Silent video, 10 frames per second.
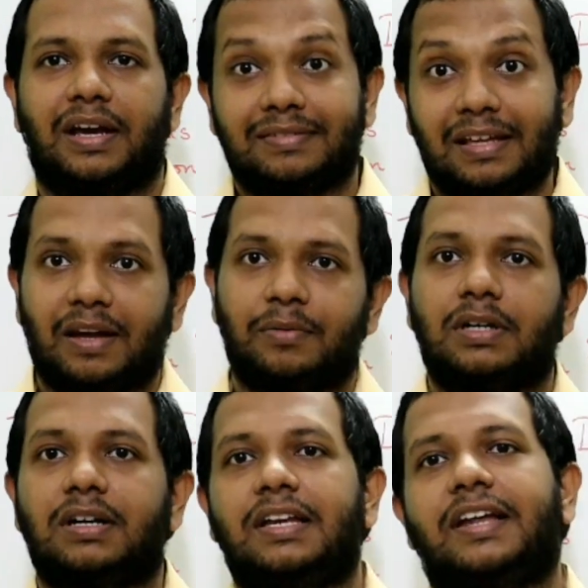As I have
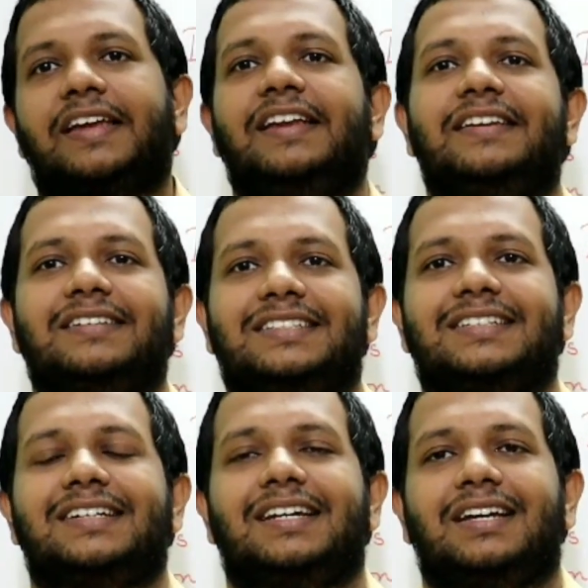earlier hinted,
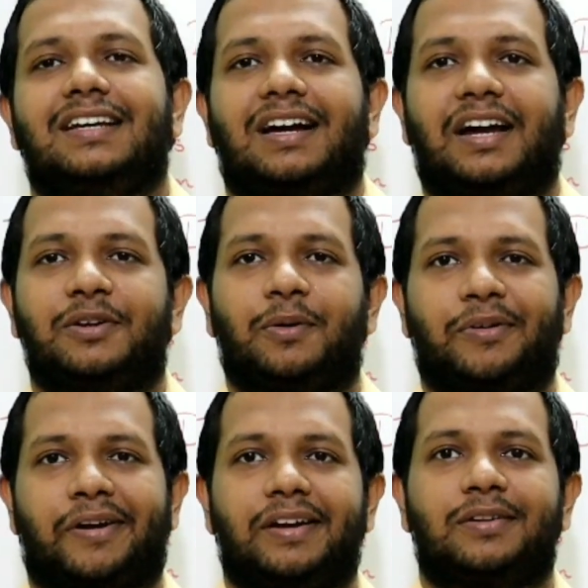I
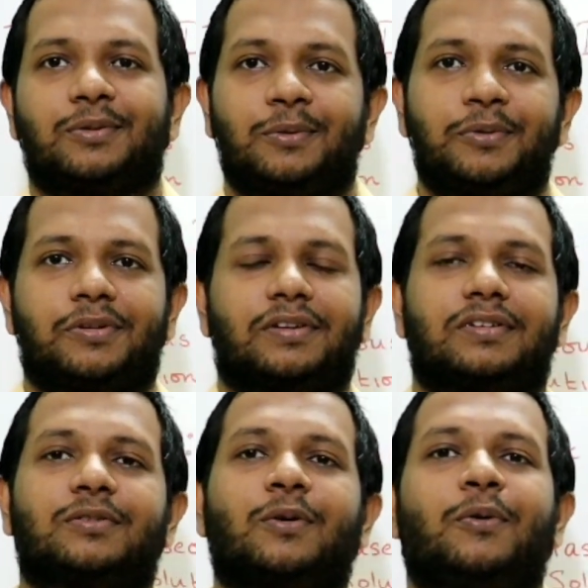told, right, solution,
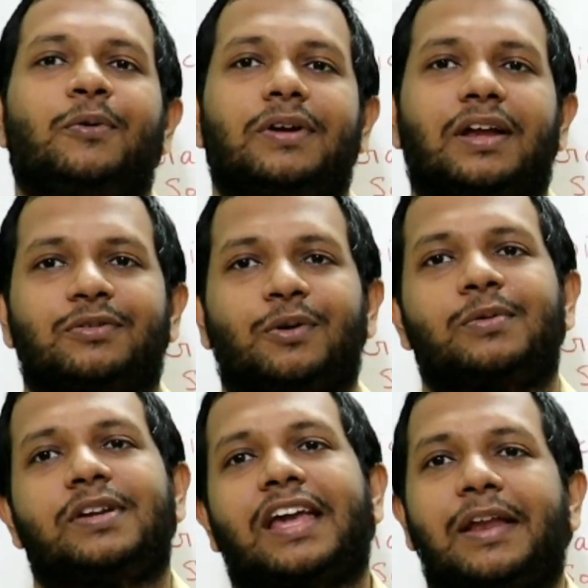the solute and
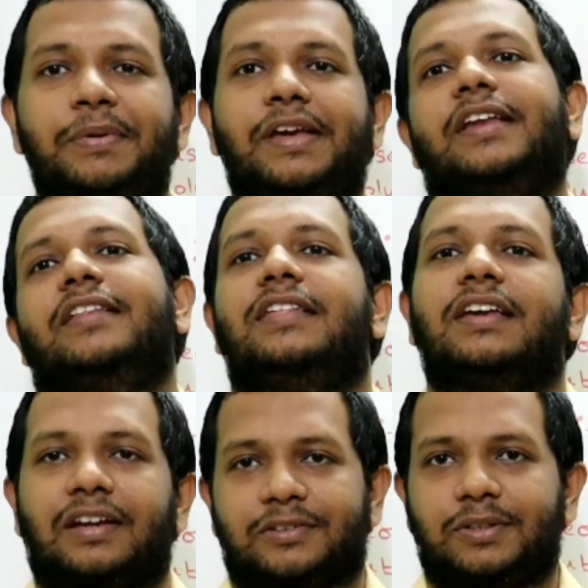solvent can be
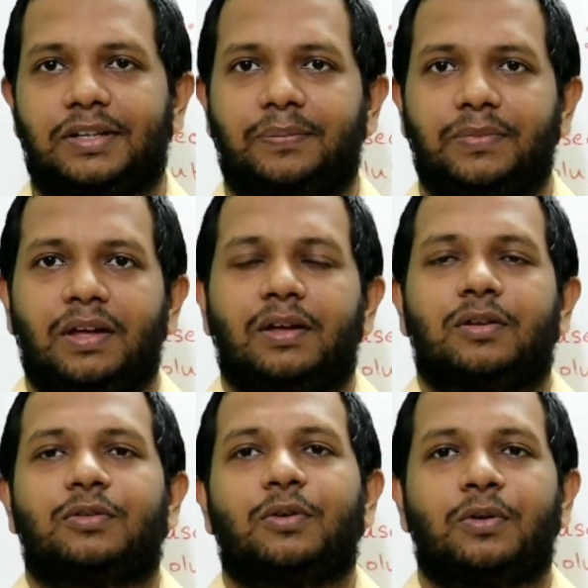anything actually.
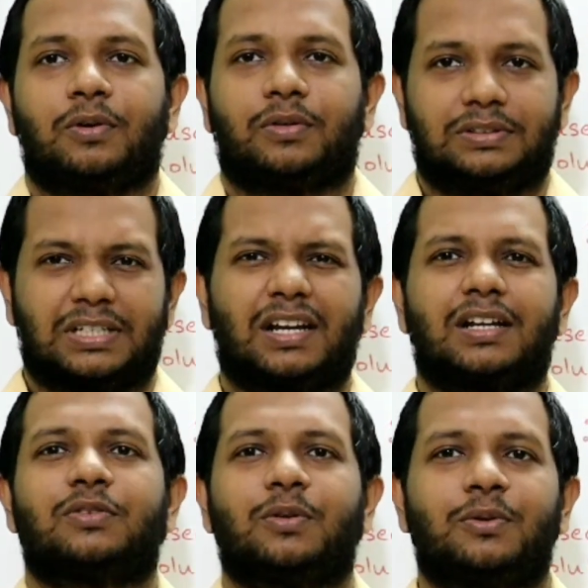So
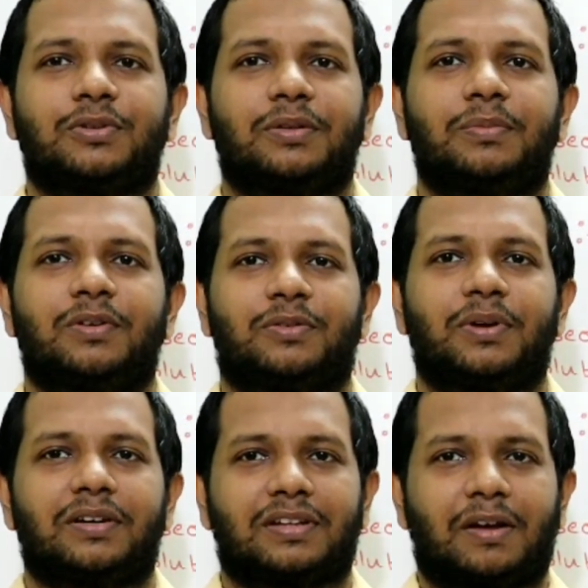generally solution means
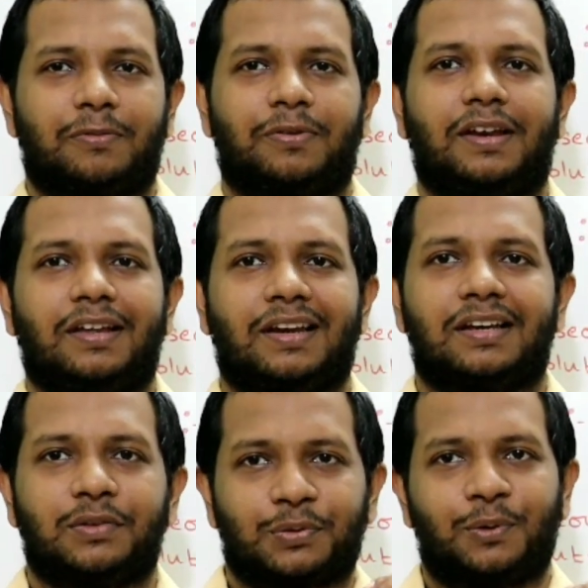students have a feeling
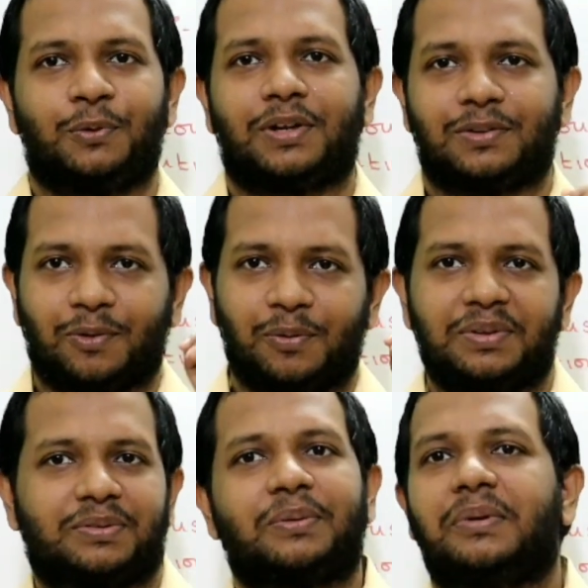like the solute is
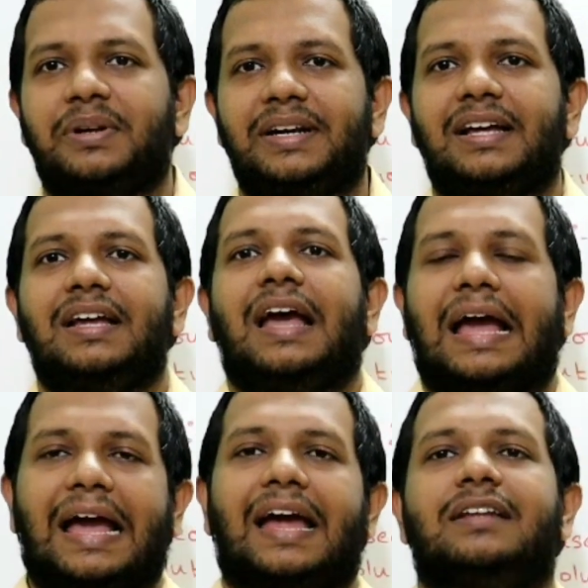always solid
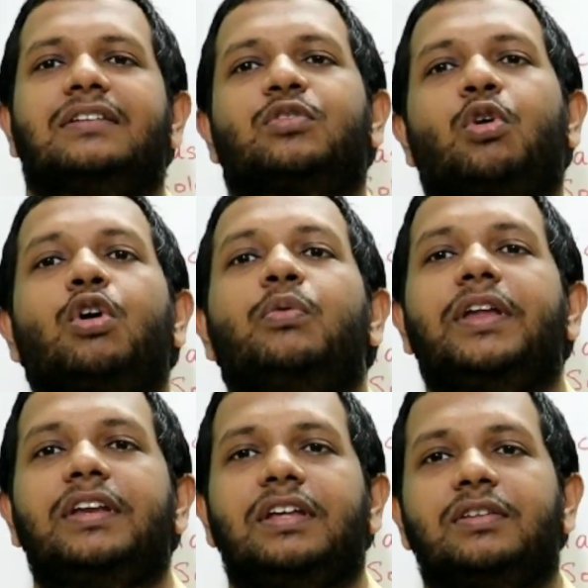and the
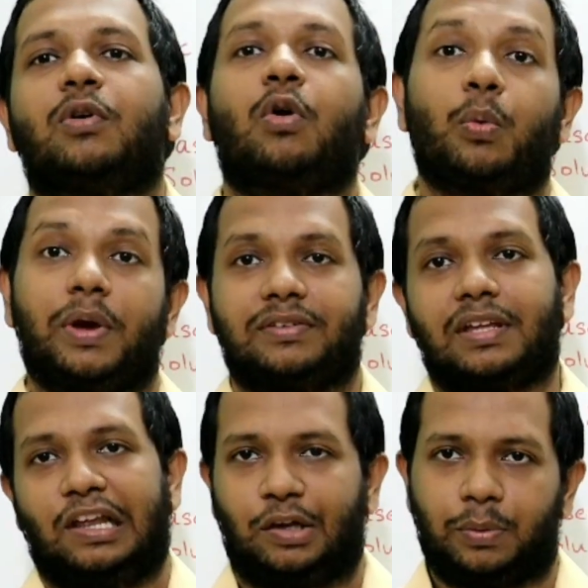solvent is always
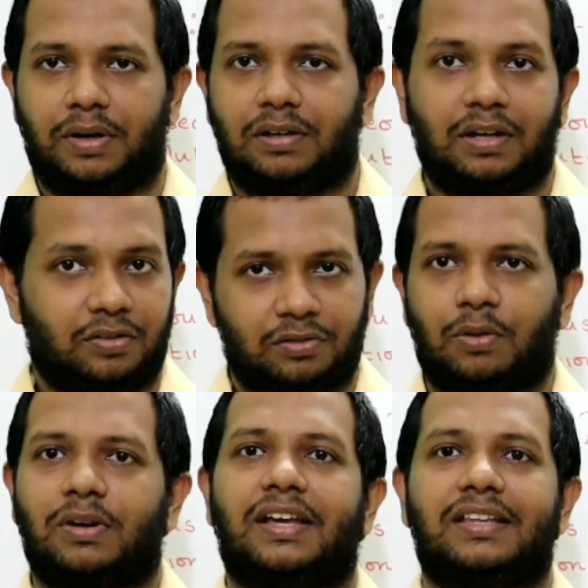a liquid. It's
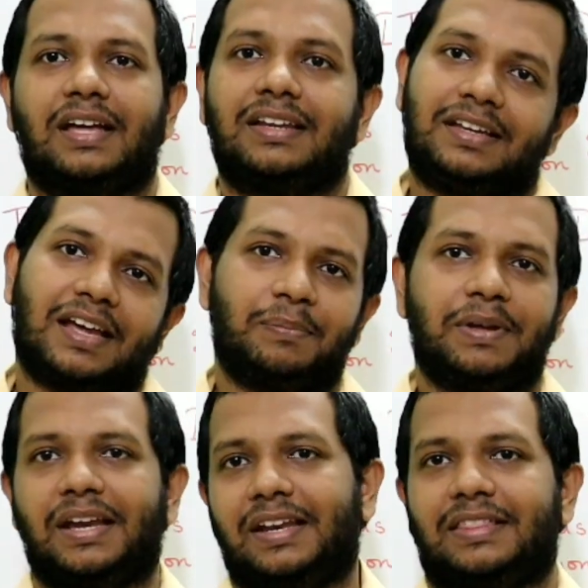not like that. It can
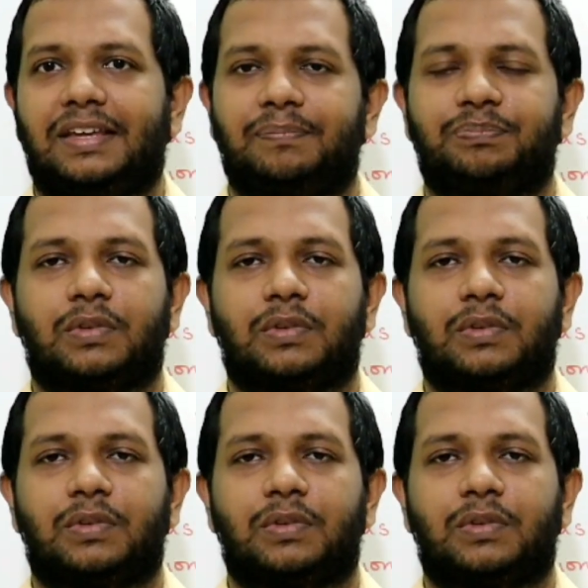be anything.